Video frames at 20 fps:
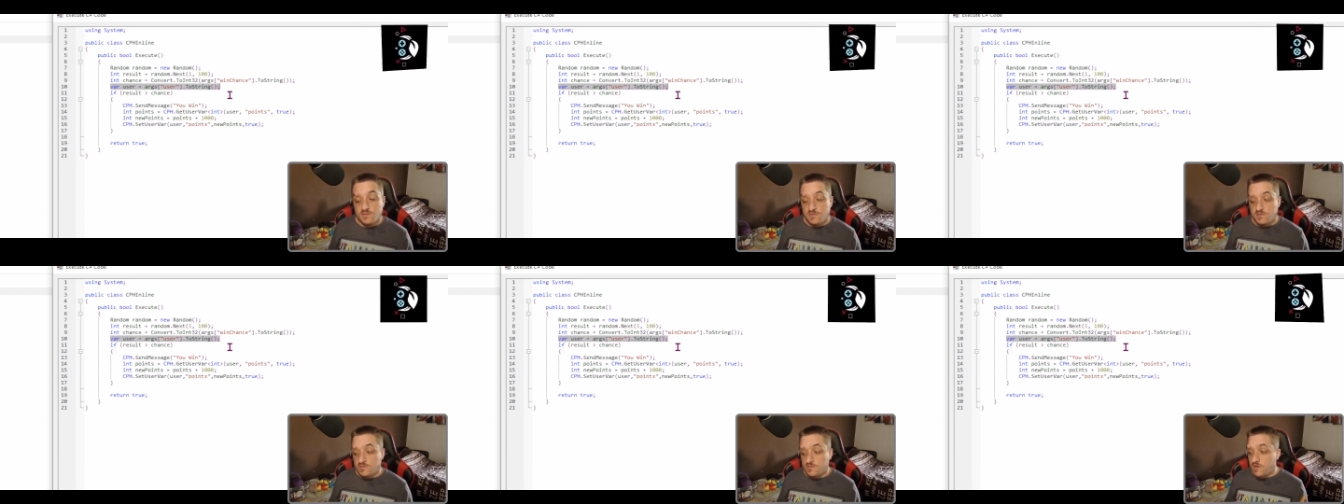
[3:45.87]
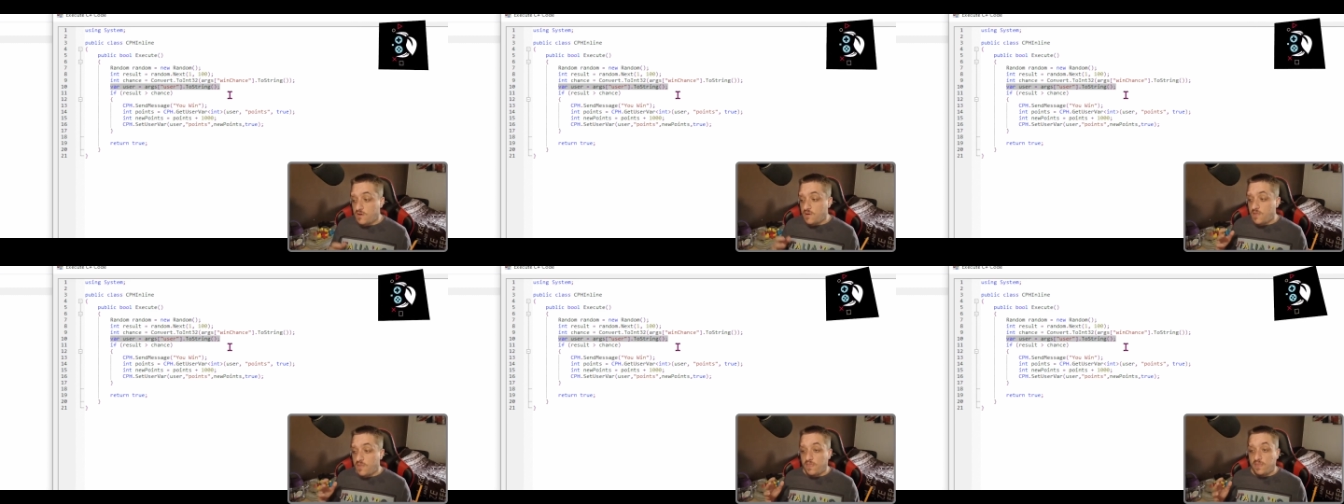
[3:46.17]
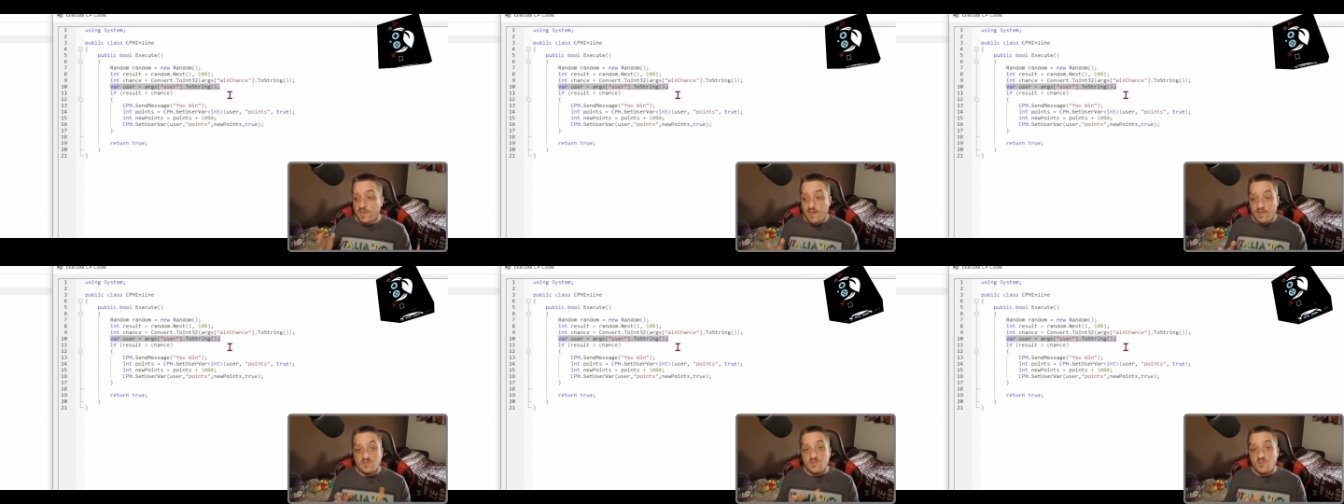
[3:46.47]
So
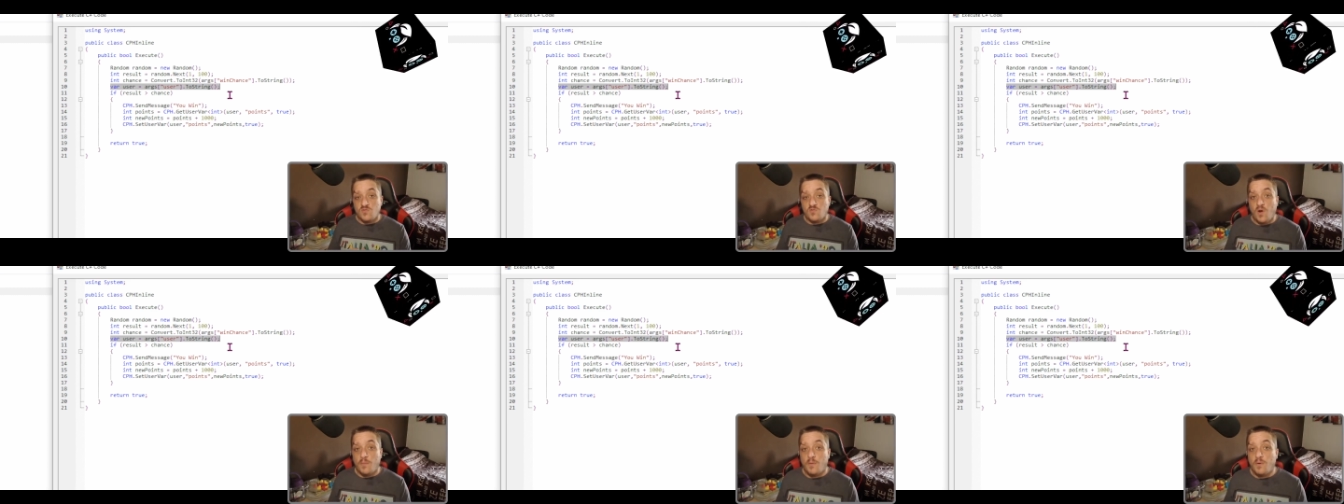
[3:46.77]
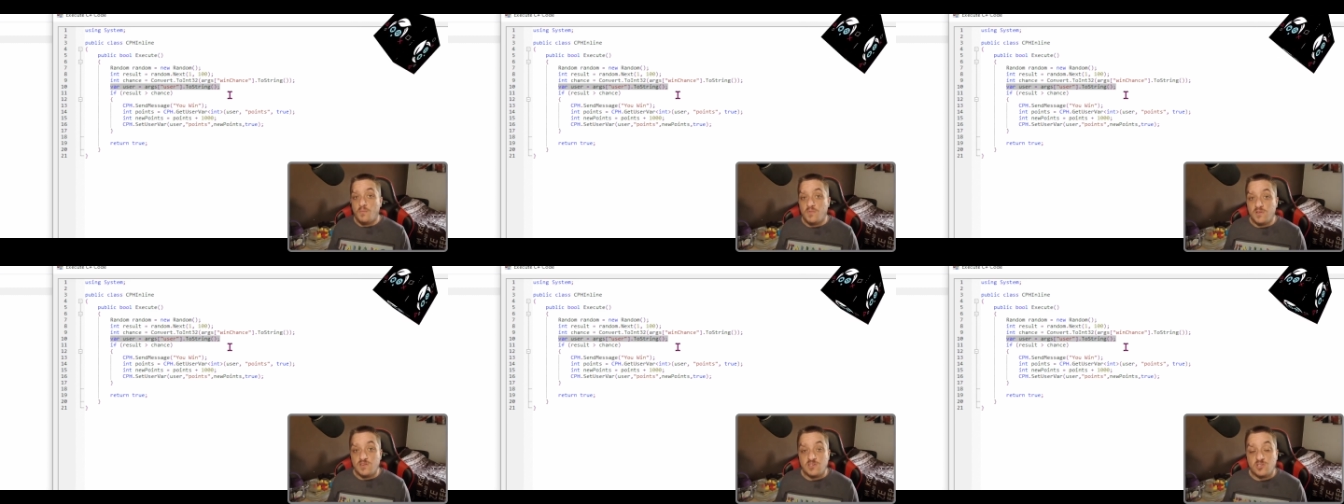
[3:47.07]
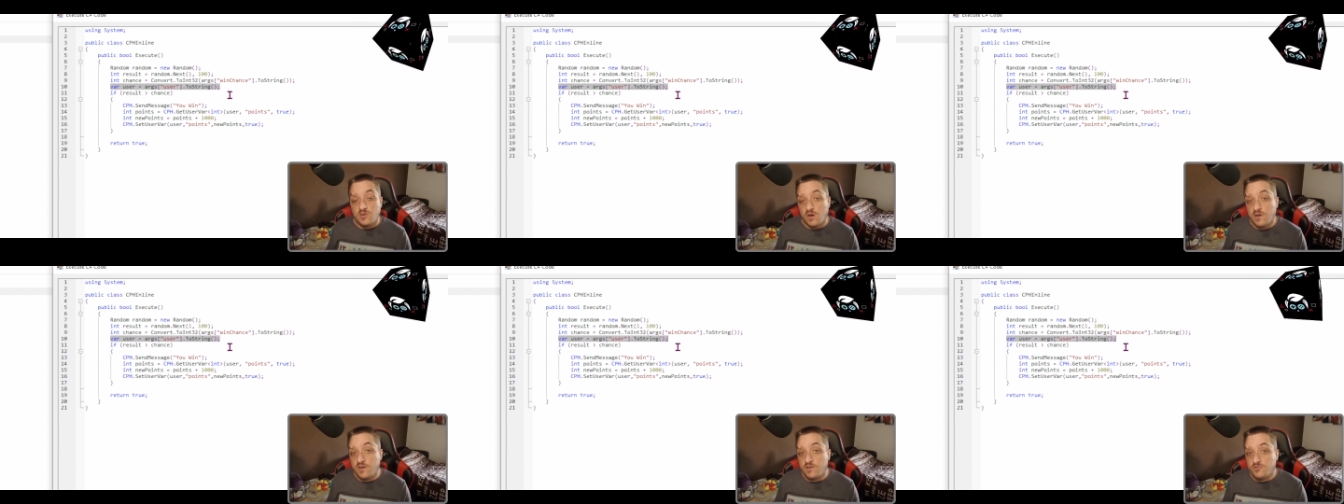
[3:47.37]
that's going to wrap up this
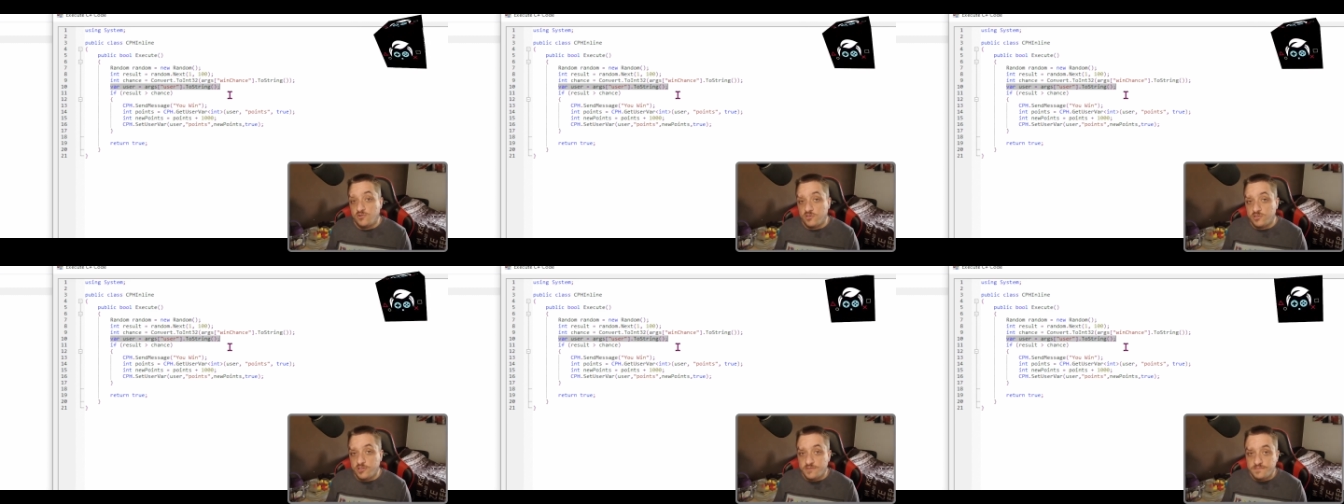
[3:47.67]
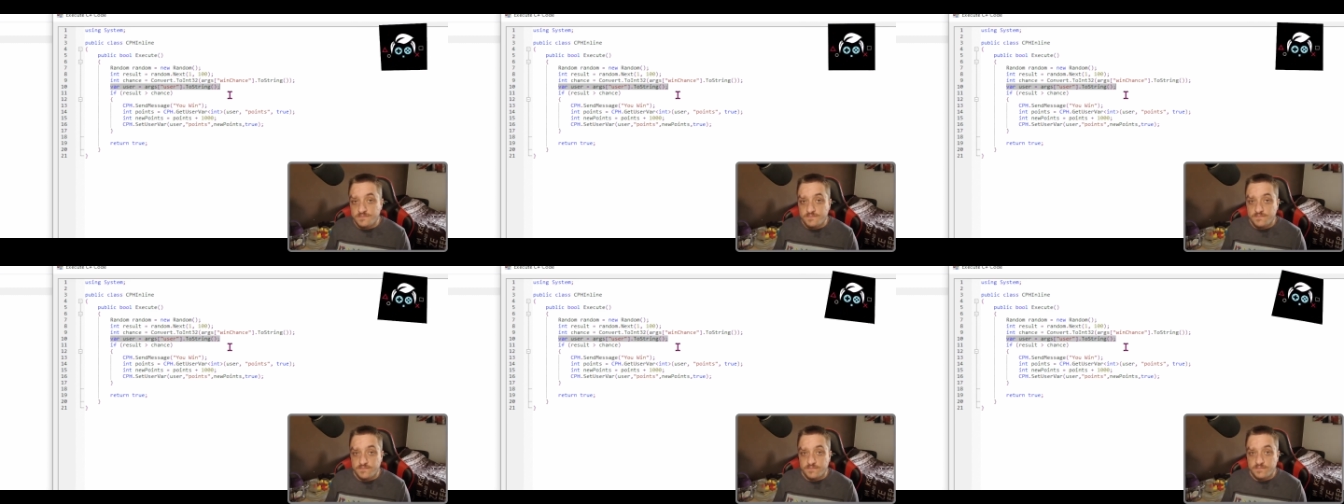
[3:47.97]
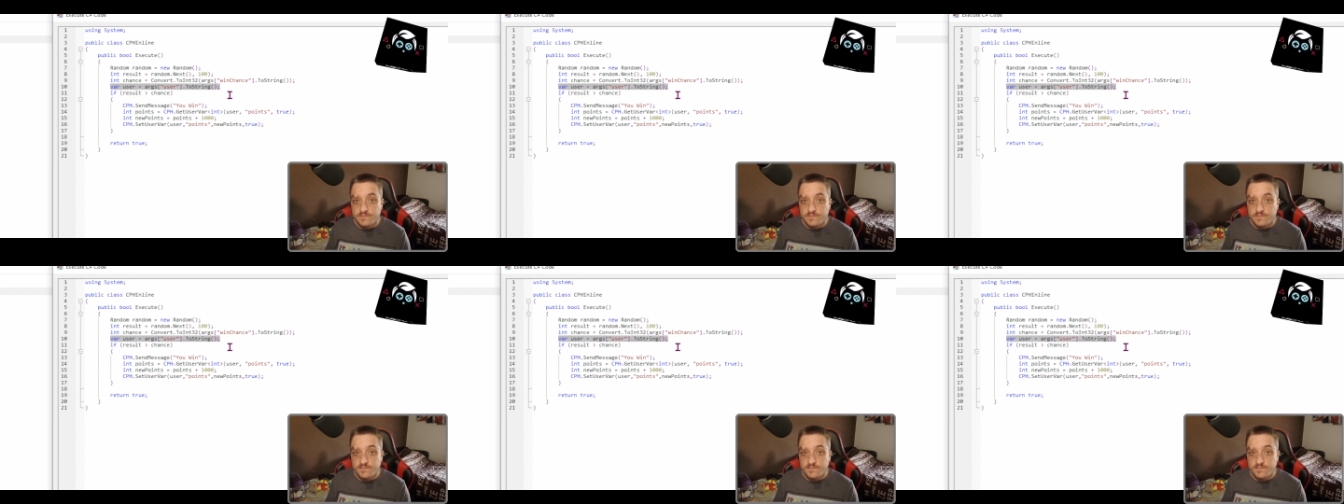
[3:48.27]
short introduction.